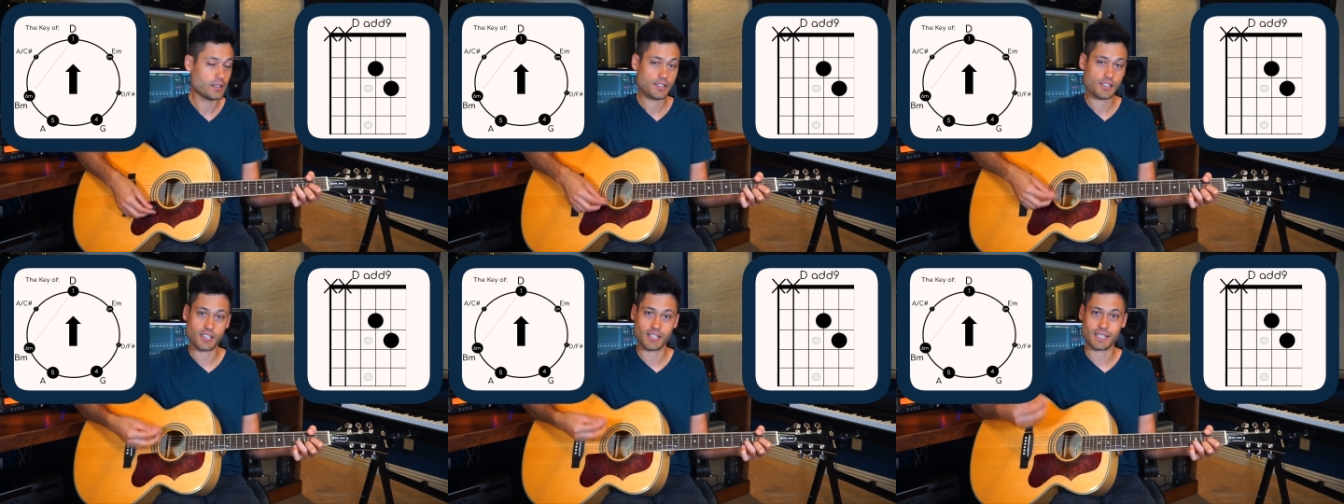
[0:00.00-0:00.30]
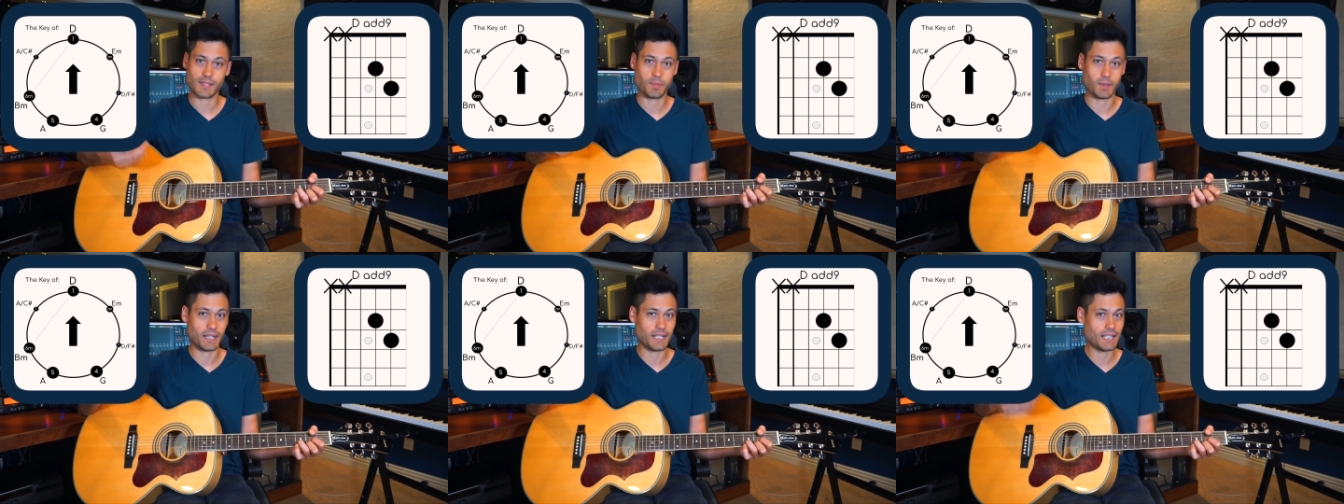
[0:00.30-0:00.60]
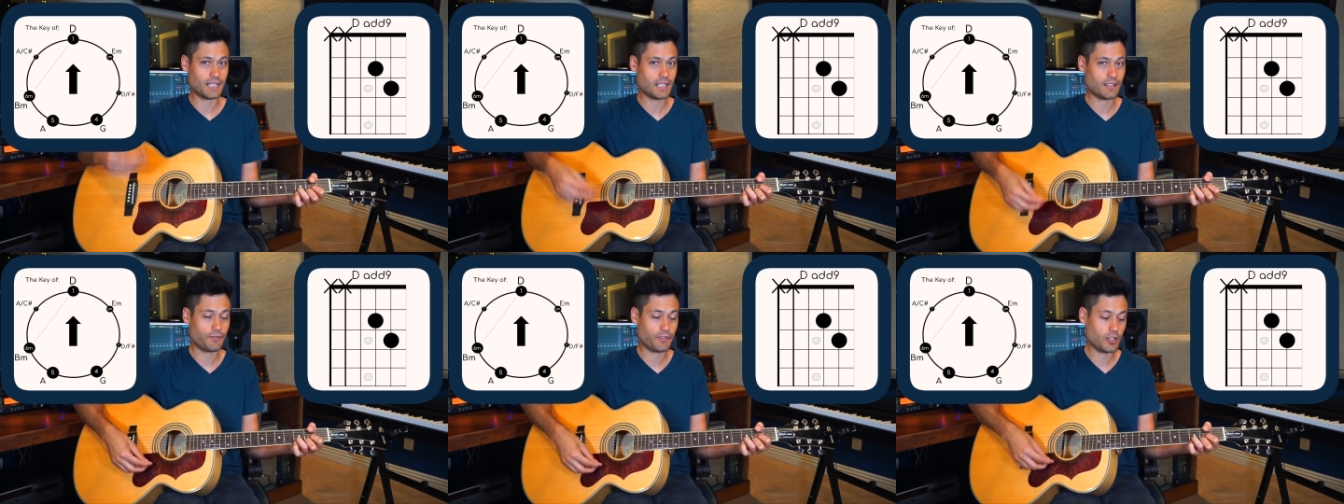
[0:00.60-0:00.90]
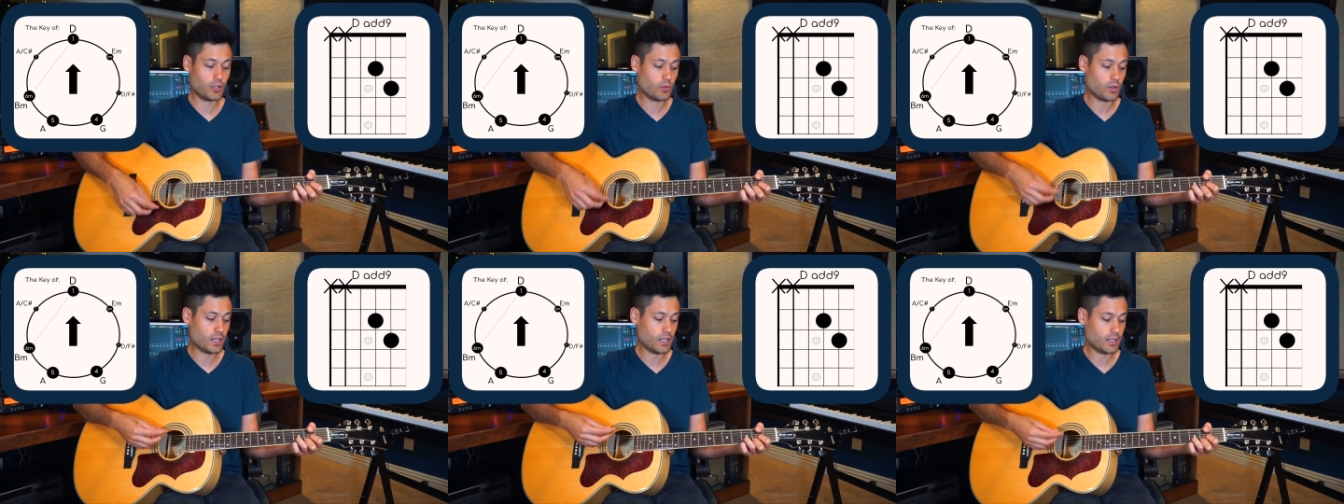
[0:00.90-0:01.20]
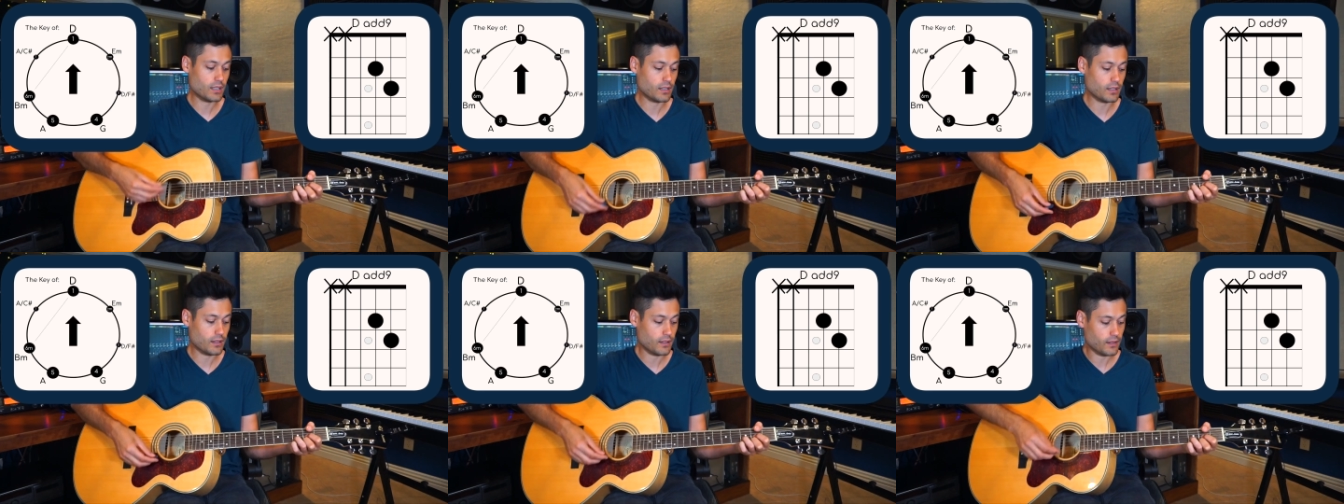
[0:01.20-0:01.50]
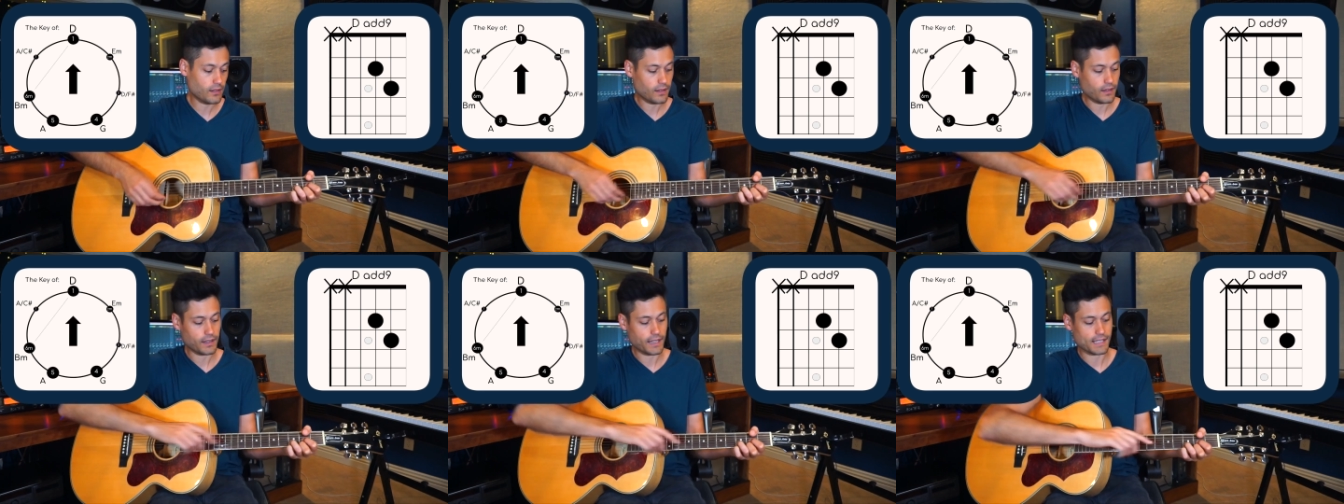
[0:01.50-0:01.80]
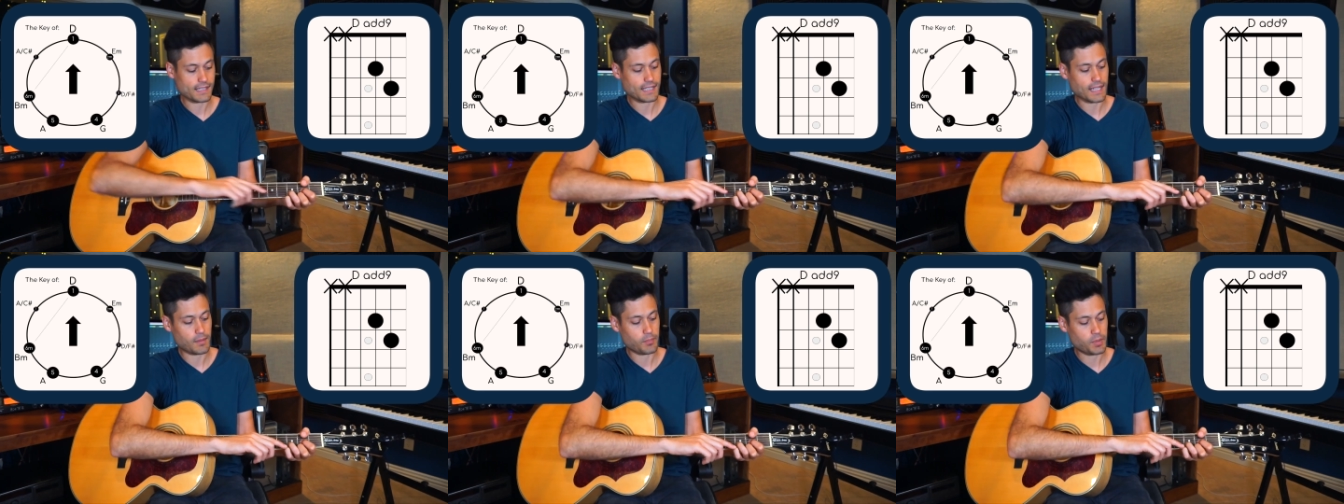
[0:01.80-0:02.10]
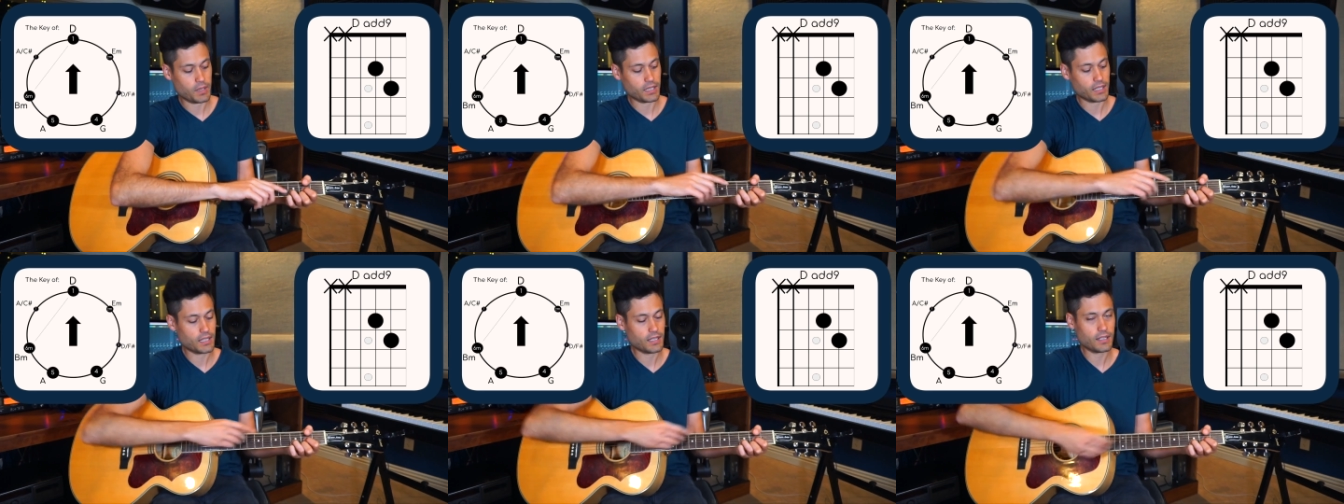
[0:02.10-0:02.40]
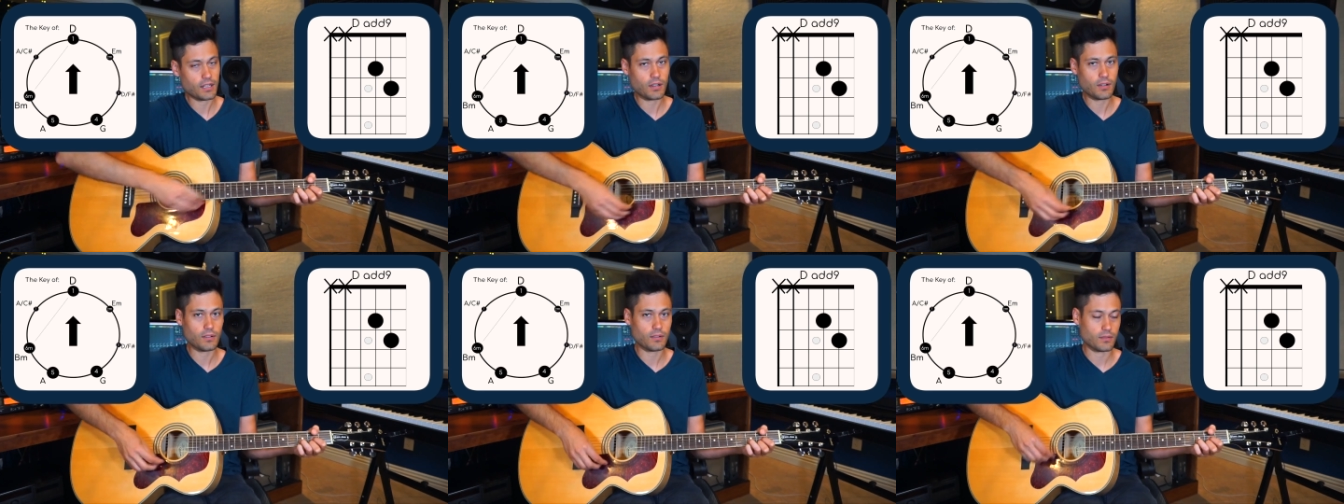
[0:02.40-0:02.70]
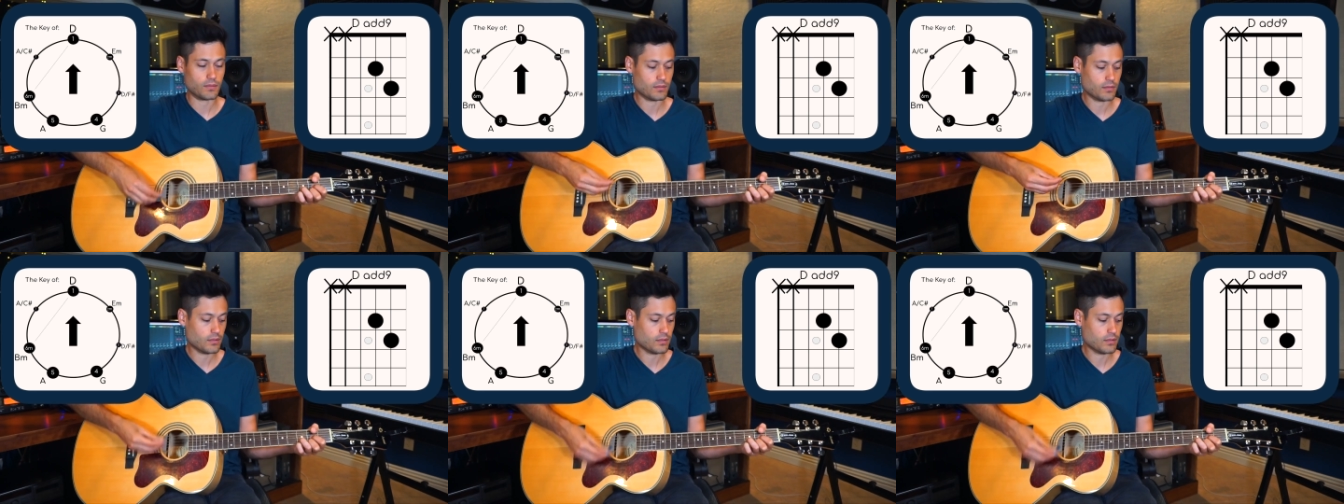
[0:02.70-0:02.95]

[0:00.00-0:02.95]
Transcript: Suspend it if you want. That's that pinky note.